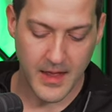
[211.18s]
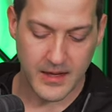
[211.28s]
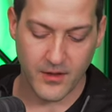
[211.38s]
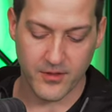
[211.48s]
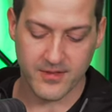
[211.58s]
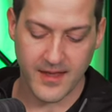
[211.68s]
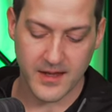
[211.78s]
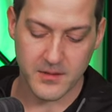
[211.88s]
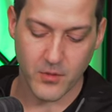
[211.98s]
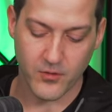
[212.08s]
Now, the
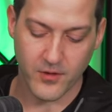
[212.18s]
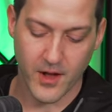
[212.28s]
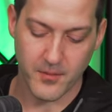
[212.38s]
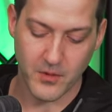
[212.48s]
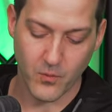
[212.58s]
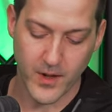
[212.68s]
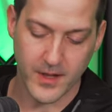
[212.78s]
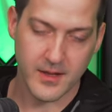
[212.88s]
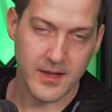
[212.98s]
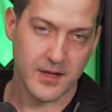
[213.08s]
second most common
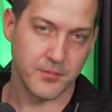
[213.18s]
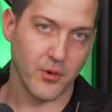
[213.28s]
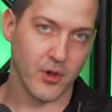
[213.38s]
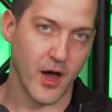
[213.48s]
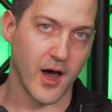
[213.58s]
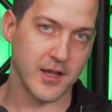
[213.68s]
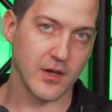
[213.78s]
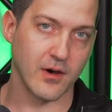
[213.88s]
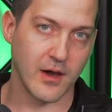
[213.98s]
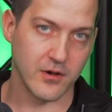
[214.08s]
way to pull
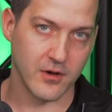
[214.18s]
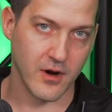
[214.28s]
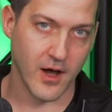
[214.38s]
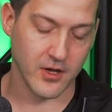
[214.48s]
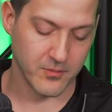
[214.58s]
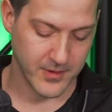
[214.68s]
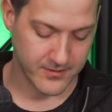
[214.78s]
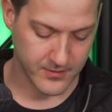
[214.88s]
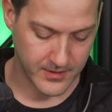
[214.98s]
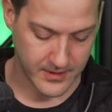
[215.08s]
audio out of your audio
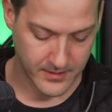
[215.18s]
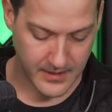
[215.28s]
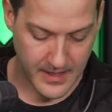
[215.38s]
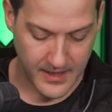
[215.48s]
mixer here